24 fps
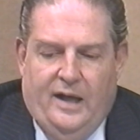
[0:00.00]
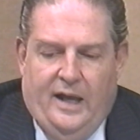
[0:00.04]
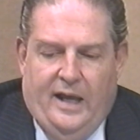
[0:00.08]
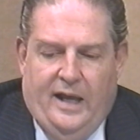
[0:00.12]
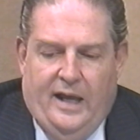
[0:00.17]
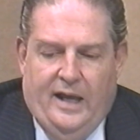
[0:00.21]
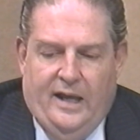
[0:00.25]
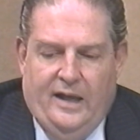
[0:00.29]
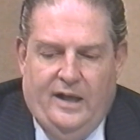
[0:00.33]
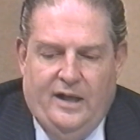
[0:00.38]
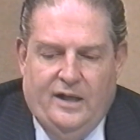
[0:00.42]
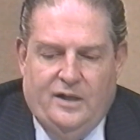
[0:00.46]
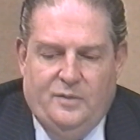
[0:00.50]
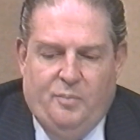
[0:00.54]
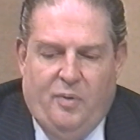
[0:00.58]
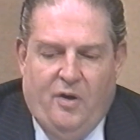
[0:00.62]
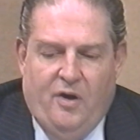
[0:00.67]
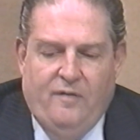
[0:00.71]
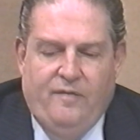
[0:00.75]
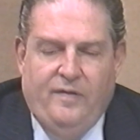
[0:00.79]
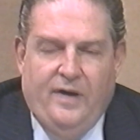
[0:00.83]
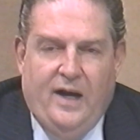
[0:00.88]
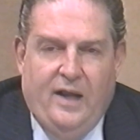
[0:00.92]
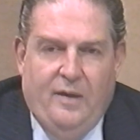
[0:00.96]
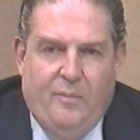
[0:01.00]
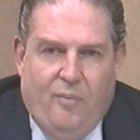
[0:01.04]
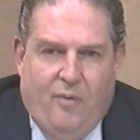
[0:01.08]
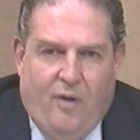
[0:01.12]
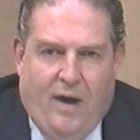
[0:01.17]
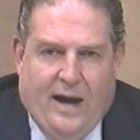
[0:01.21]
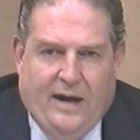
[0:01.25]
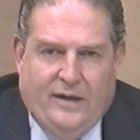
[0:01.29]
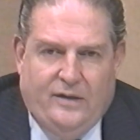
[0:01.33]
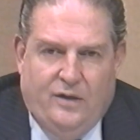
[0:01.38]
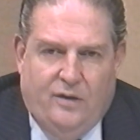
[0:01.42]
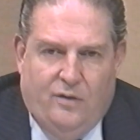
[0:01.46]
And it's perfectly
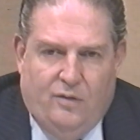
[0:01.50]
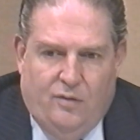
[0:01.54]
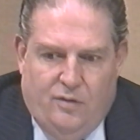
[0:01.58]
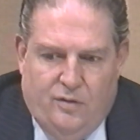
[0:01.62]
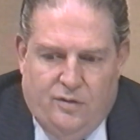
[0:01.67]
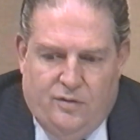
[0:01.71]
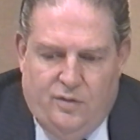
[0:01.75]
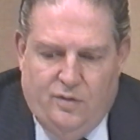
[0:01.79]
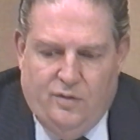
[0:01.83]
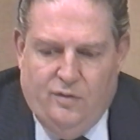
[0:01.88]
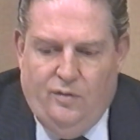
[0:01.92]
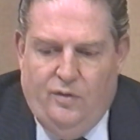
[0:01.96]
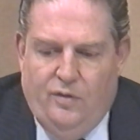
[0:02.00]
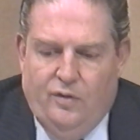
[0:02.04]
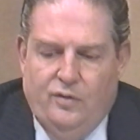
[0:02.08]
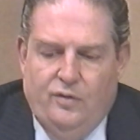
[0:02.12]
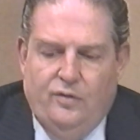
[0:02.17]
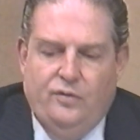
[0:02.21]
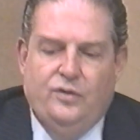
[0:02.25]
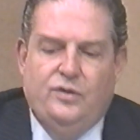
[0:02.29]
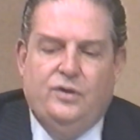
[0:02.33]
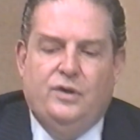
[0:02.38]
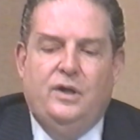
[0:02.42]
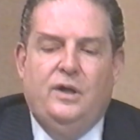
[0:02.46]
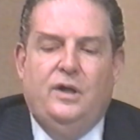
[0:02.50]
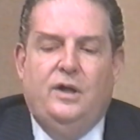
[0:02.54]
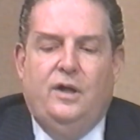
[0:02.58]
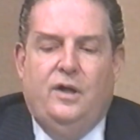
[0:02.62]
practical to use